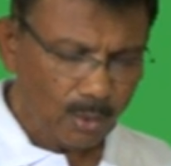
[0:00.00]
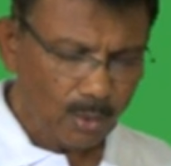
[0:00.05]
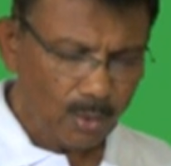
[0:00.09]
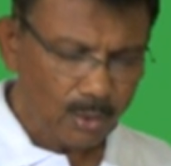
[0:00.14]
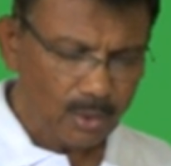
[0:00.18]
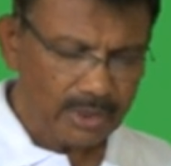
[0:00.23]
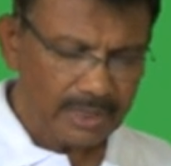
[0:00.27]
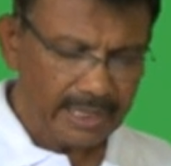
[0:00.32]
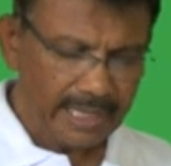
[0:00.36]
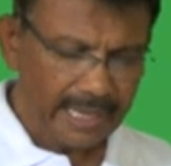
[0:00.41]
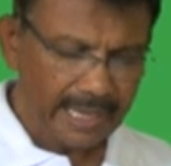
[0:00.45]

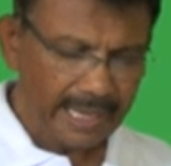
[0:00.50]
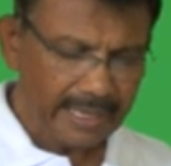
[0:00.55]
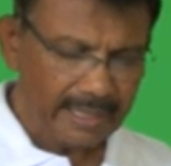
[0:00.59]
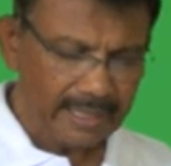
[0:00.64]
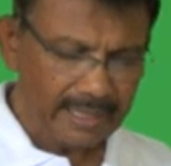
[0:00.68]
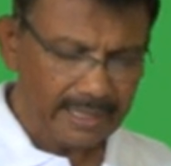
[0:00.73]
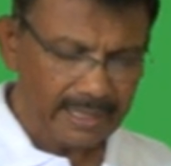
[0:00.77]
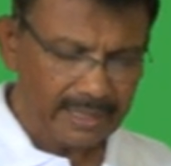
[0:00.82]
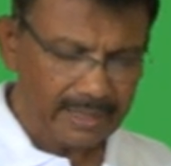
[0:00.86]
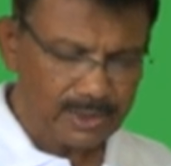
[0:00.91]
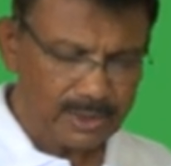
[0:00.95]
on the
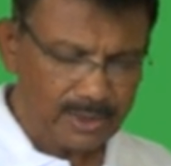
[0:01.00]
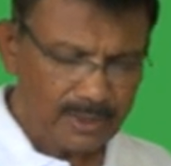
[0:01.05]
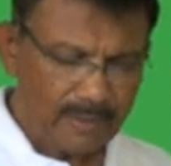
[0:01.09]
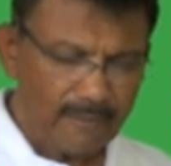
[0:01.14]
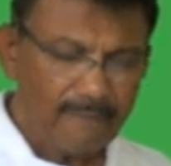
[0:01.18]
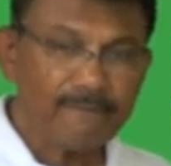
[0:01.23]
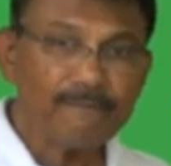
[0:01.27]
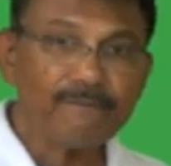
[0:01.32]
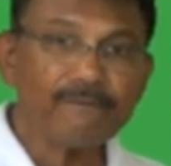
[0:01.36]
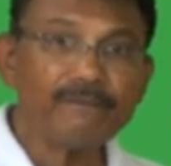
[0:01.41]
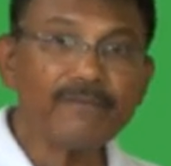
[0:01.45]
hangers
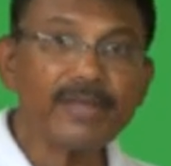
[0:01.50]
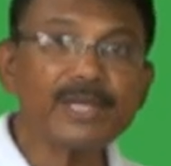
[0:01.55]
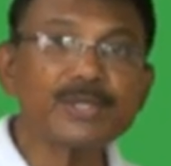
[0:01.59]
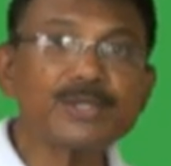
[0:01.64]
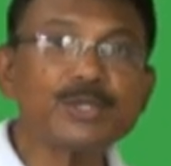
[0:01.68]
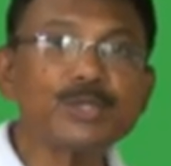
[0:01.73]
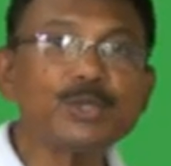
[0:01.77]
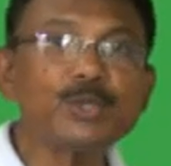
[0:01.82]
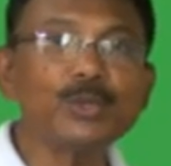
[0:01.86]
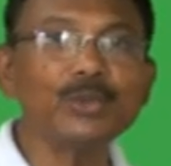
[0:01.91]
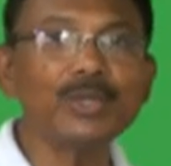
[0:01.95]

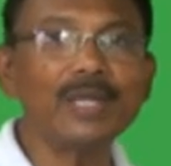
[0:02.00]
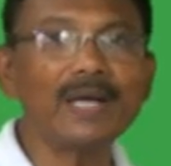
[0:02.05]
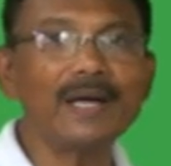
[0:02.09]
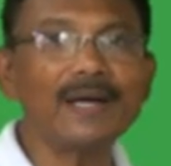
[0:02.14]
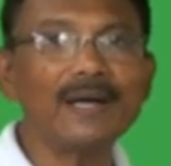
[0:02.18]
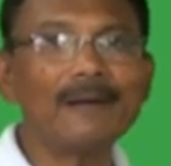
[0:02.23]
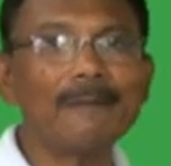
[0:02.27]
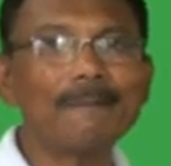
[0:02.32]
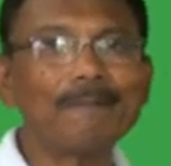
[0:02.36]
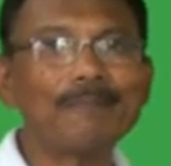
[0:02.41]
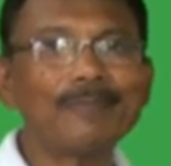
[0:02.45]
fixed to
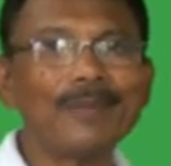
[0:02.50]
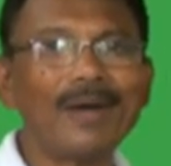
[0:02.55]
the